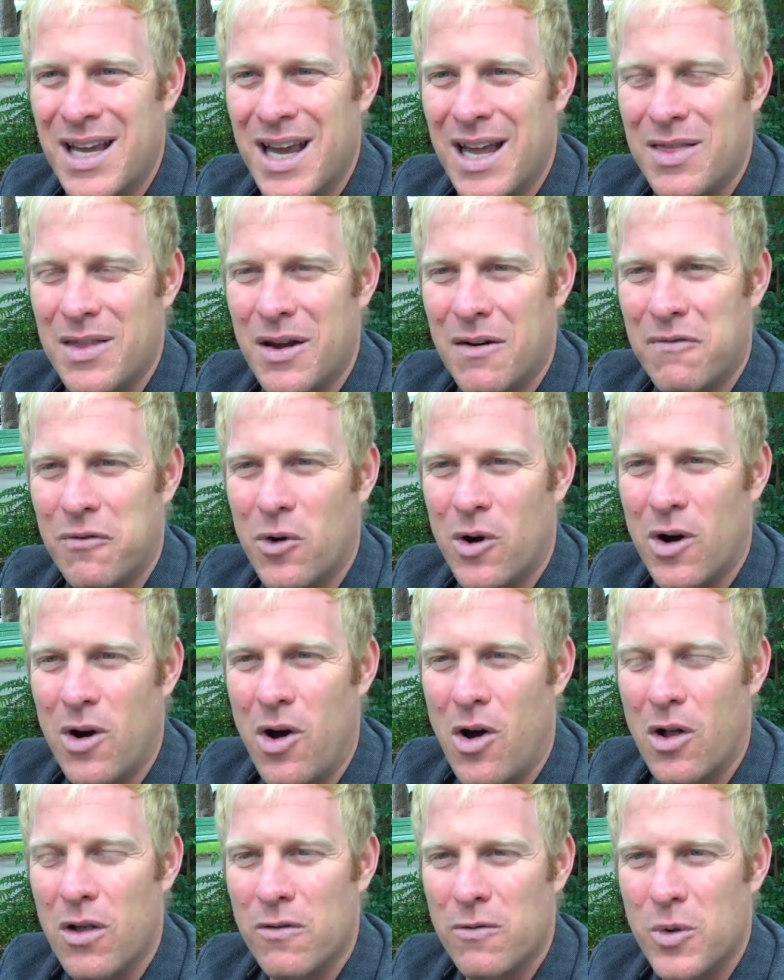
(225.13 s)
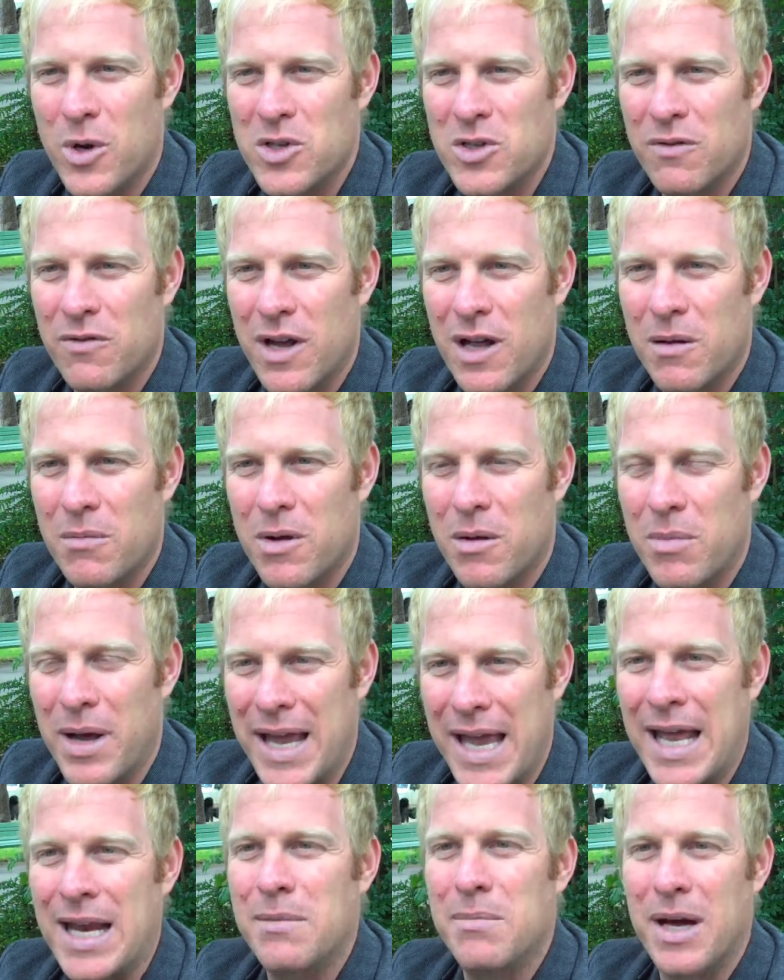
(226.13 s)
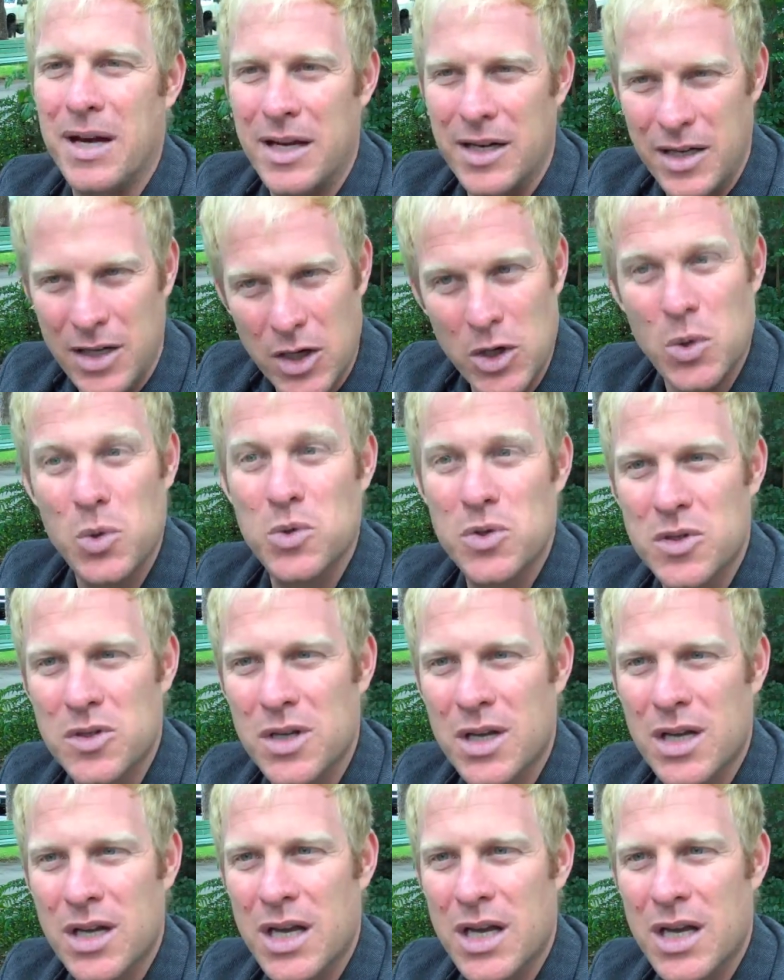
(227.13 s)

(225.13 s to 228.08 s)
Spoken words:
and therefore all of which available by anybody to use.